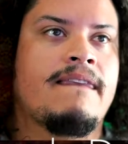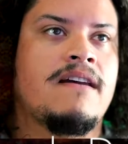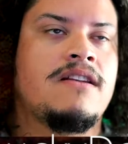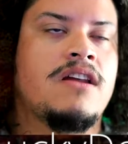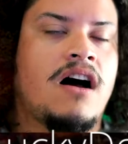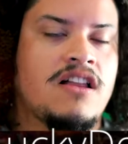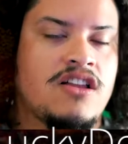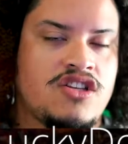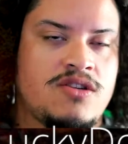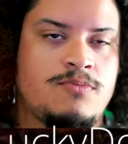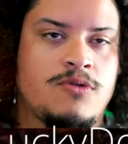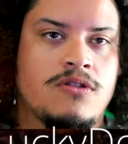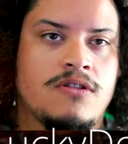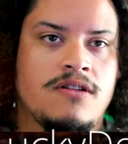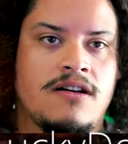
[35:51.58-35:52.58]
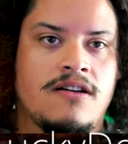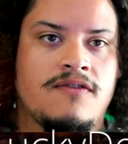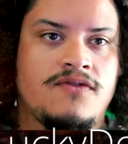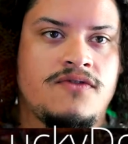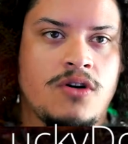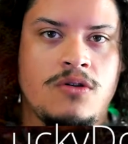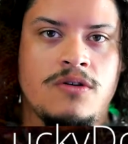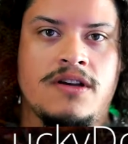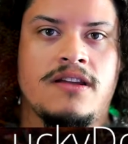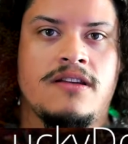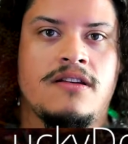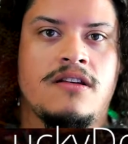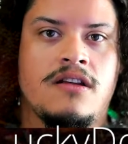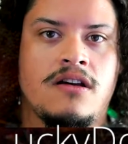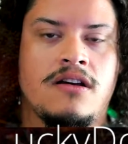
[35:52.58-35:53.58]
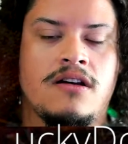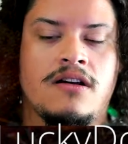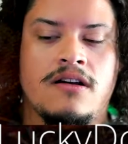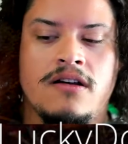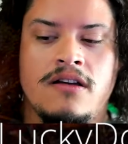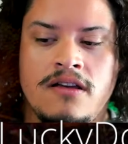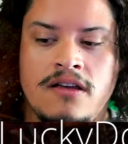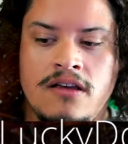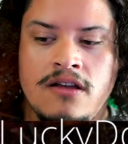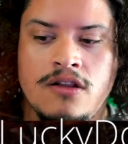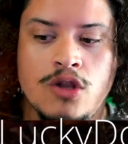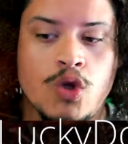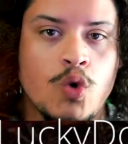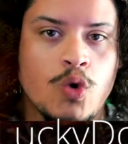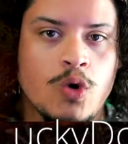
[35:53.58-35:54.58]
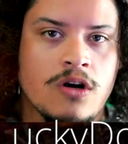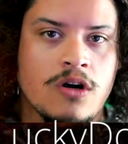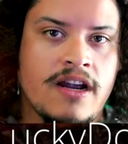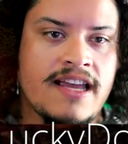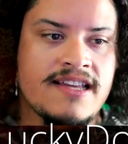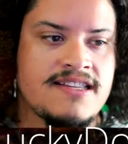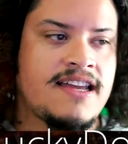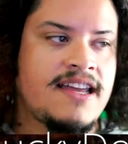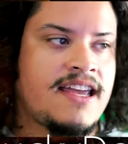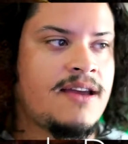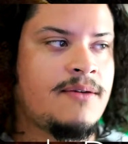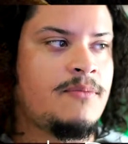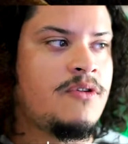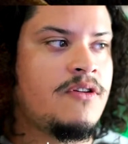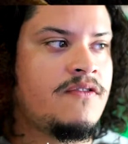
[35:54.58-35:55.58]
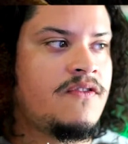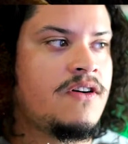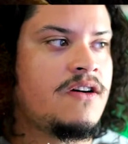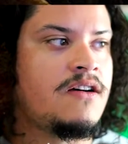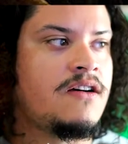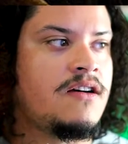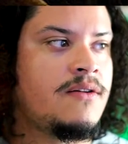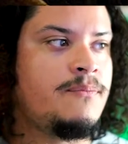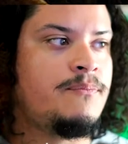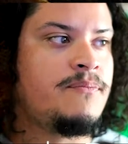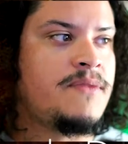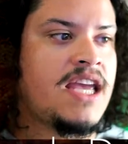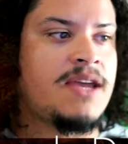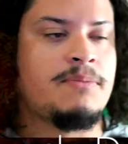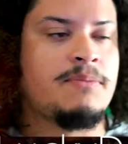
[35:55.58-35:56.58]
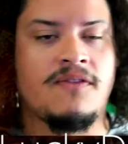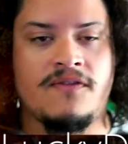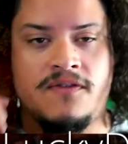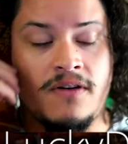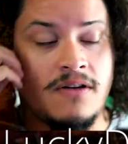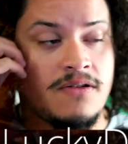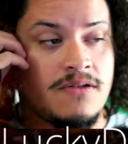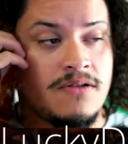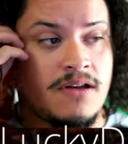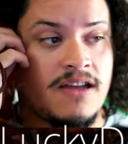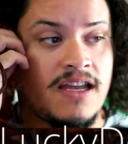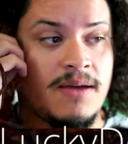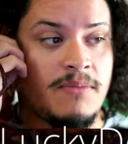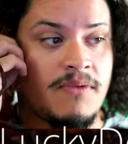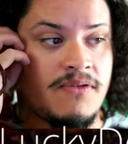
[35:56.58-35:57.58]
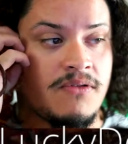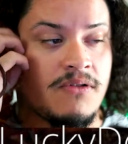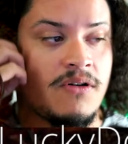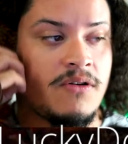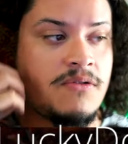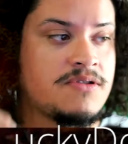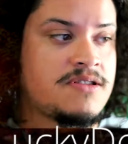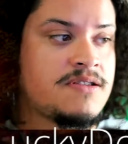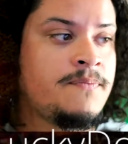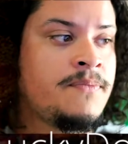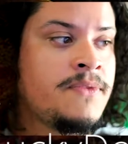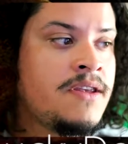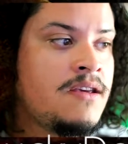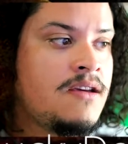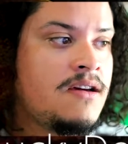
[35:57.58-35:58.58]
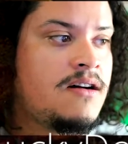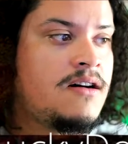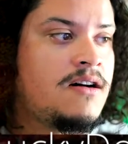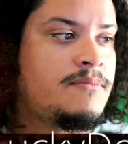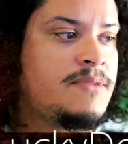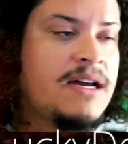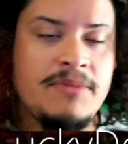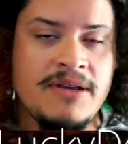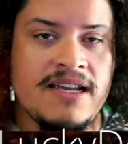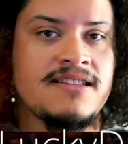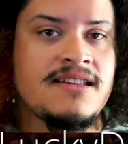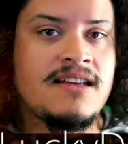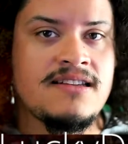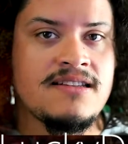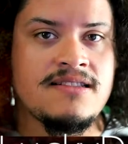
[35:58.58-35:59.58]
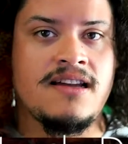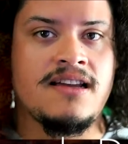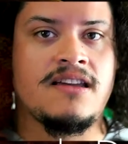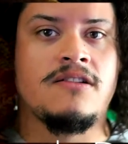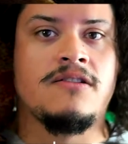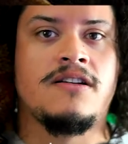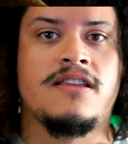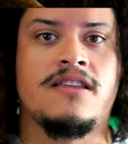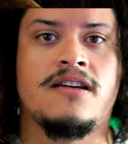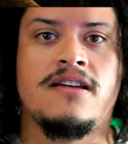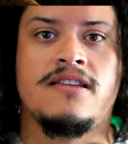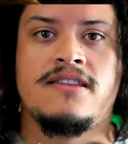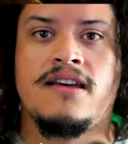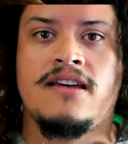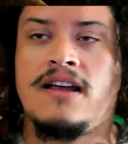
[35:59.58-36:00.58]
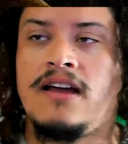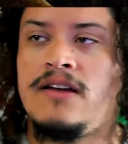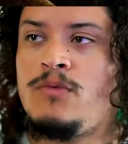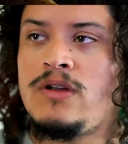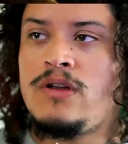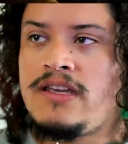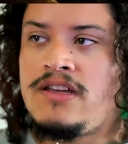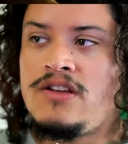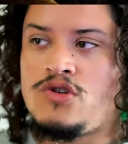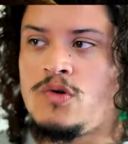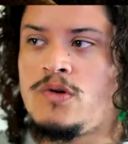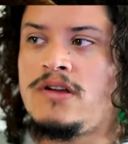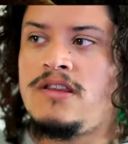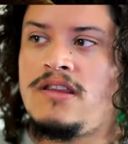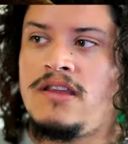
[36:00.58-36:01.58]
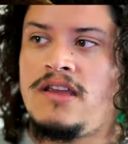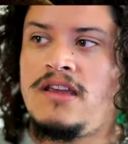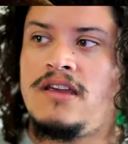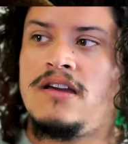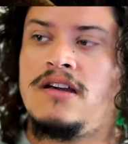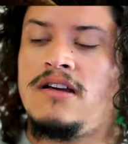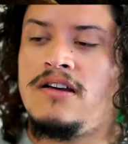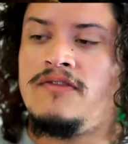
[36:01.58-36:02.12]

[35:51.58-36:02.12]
knowledgeable of Tolkien lore as I am with Game of Thrones. Not because I dislike it or anything like that. I've really enjoyed the